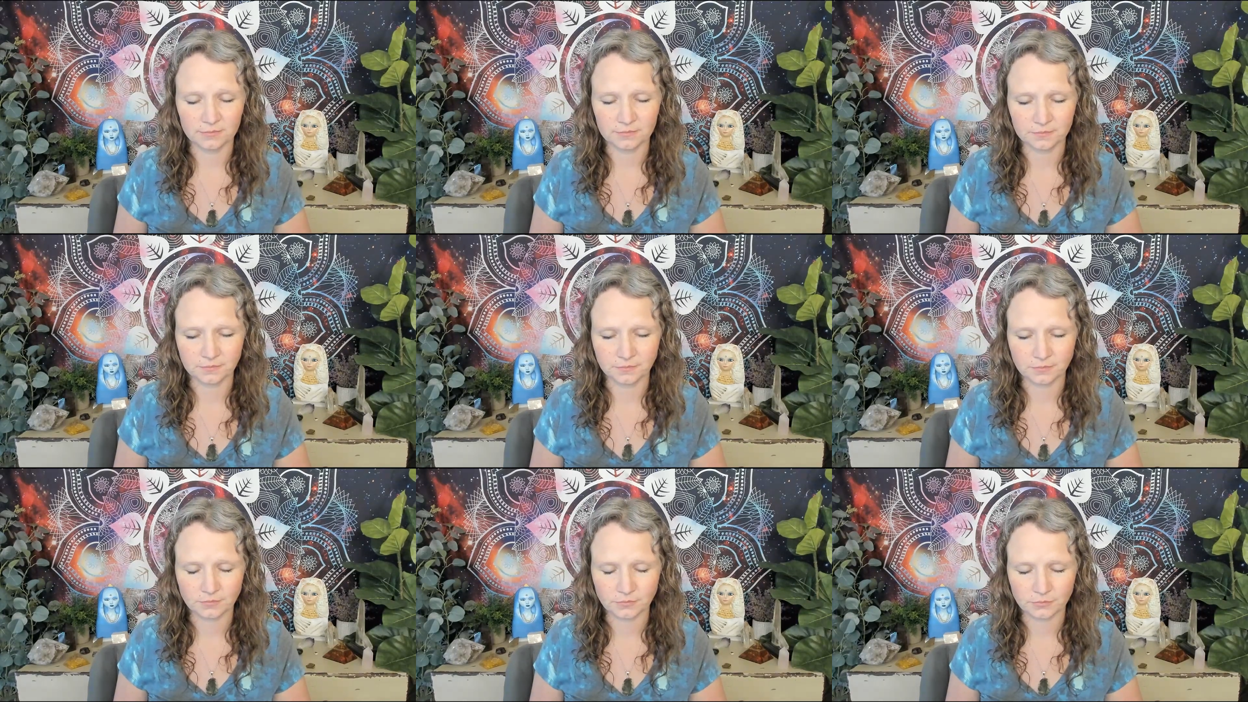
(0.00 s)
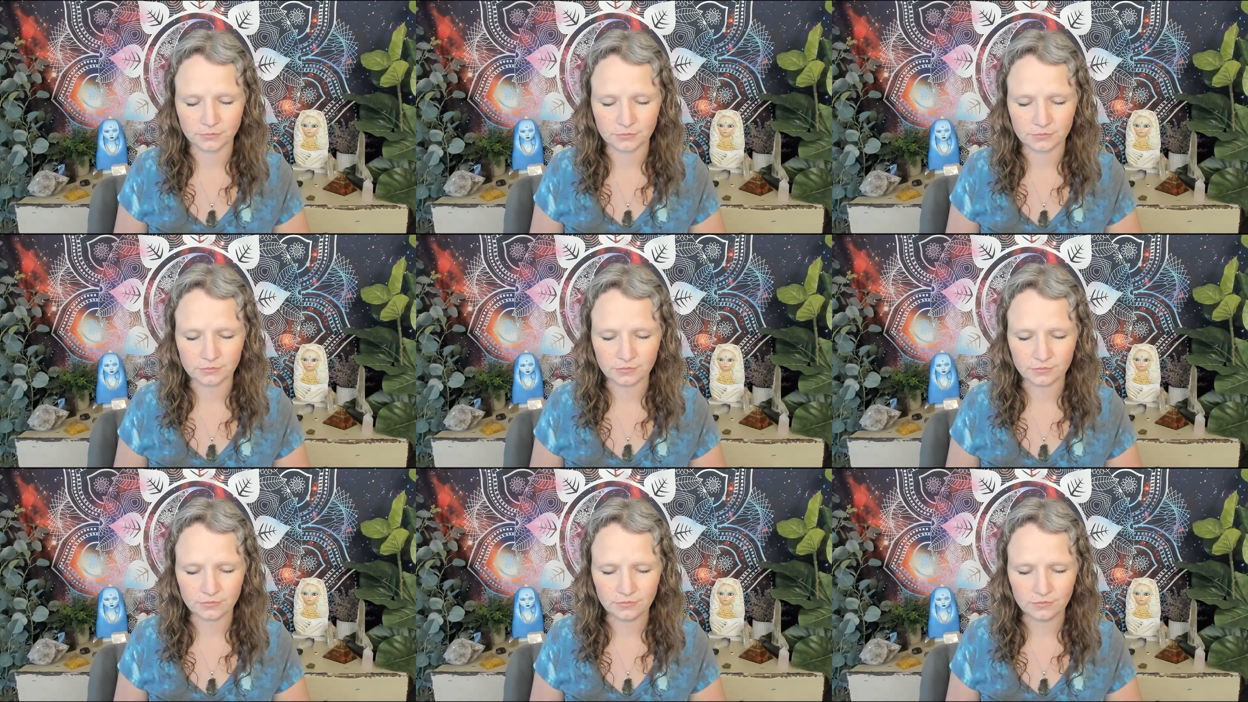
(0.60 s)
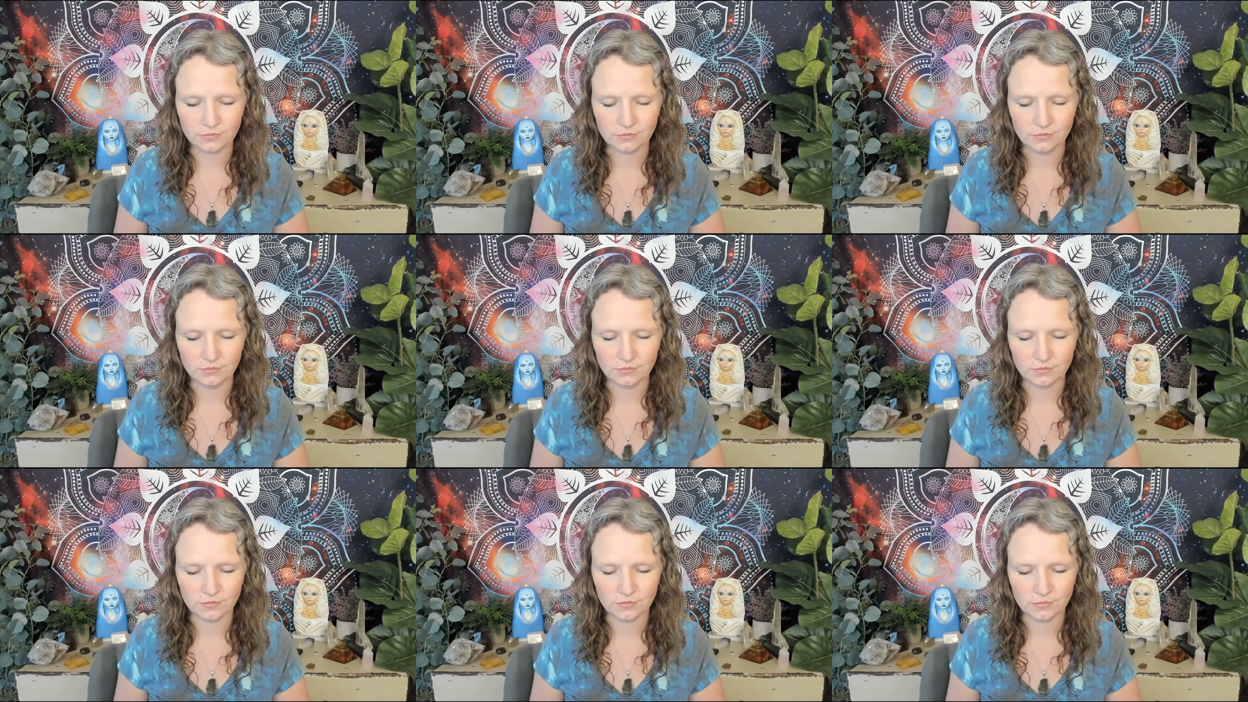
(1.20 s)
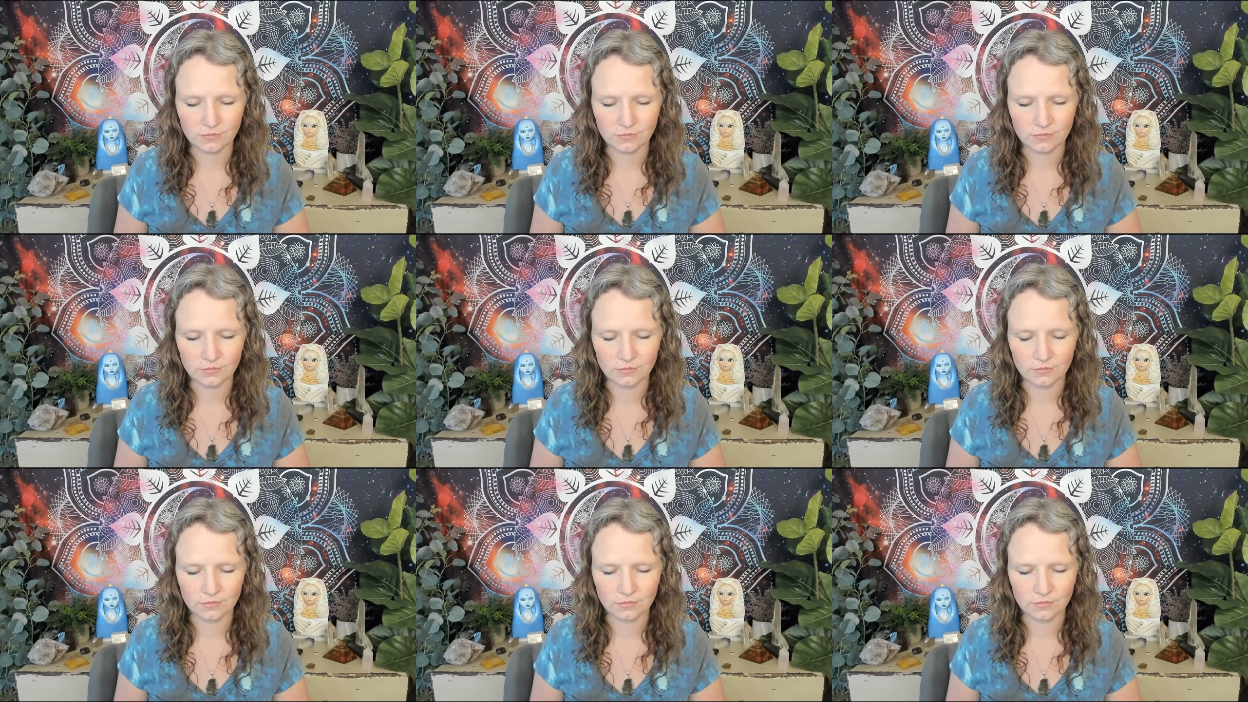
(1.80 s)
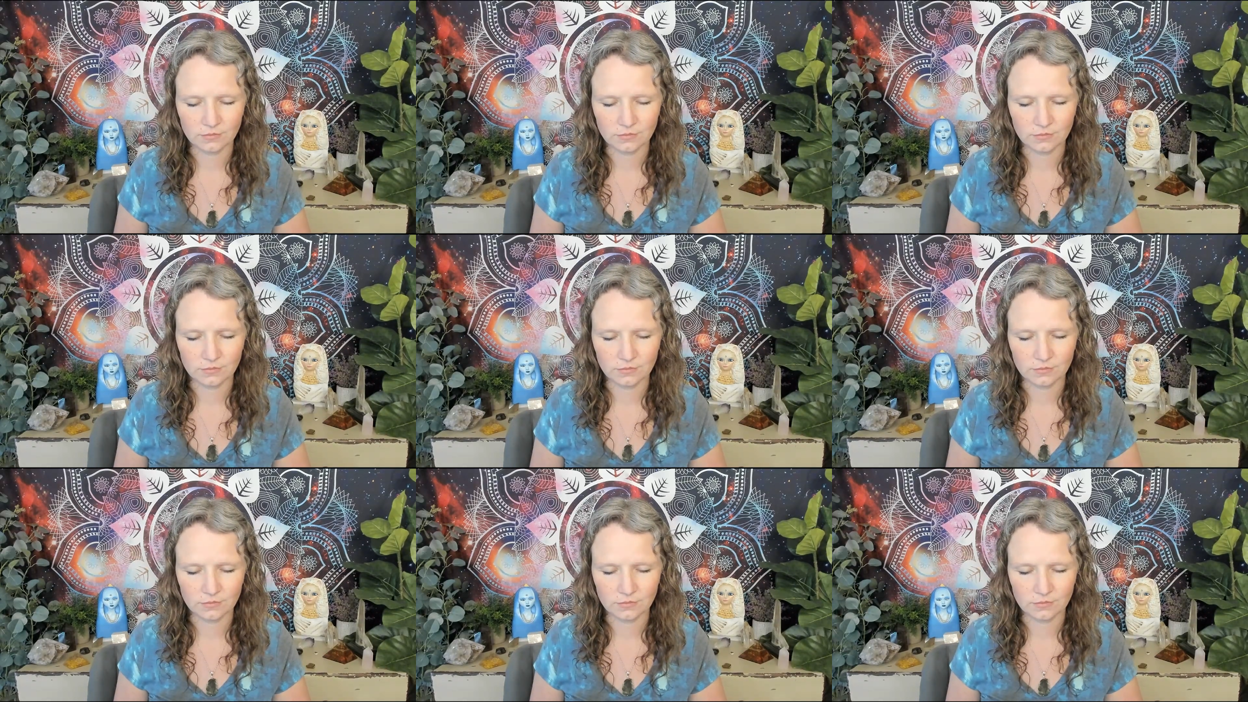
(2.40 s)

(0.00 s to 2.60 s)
Nobody speaks.